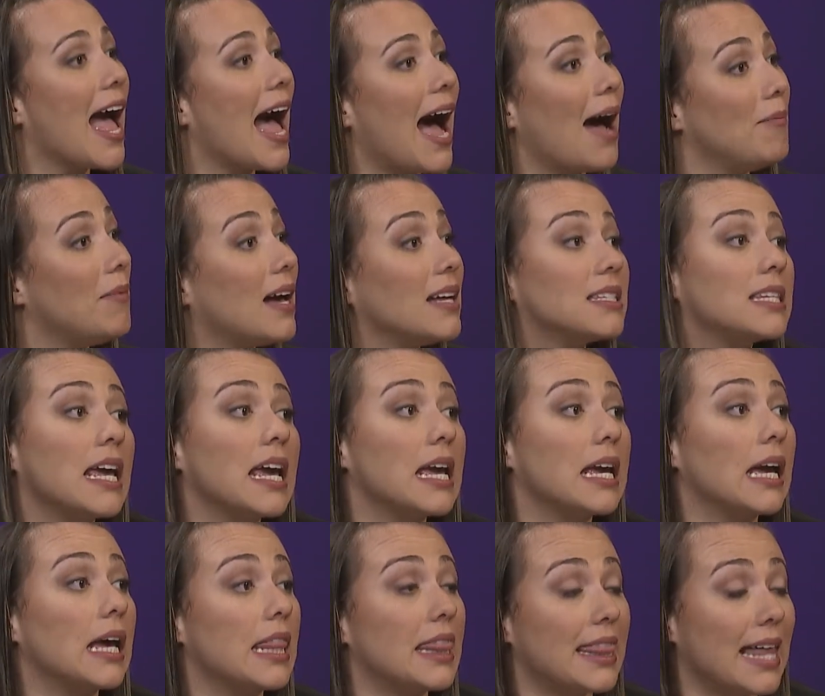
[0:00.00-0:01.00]
I'm not
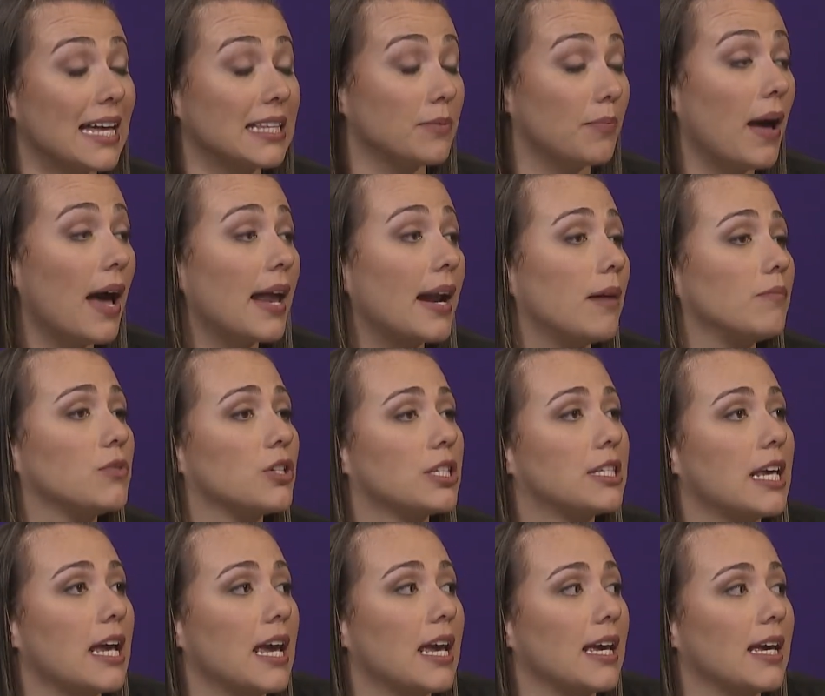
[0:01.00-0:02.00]
saying that's bad. I'm just
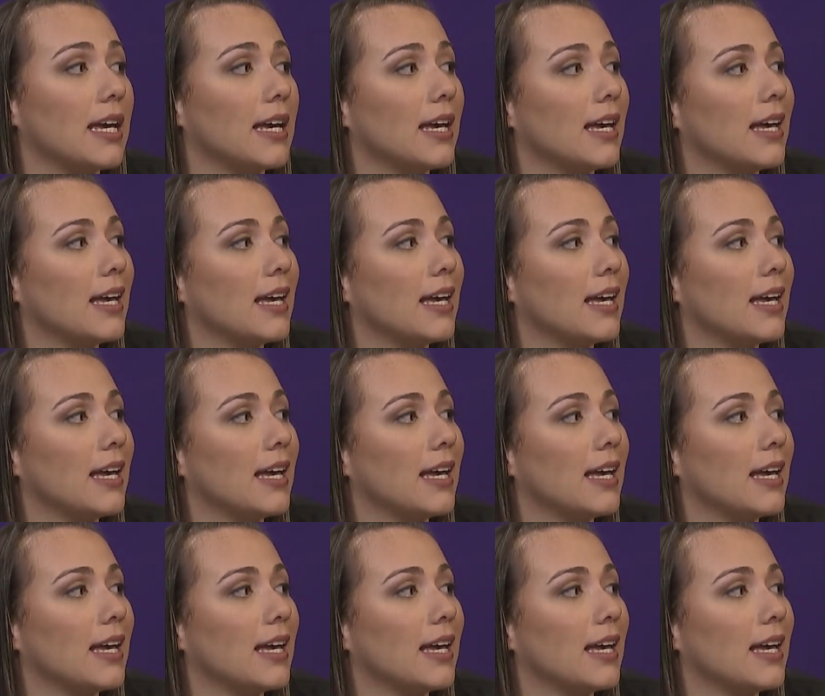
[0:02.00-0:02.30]
saying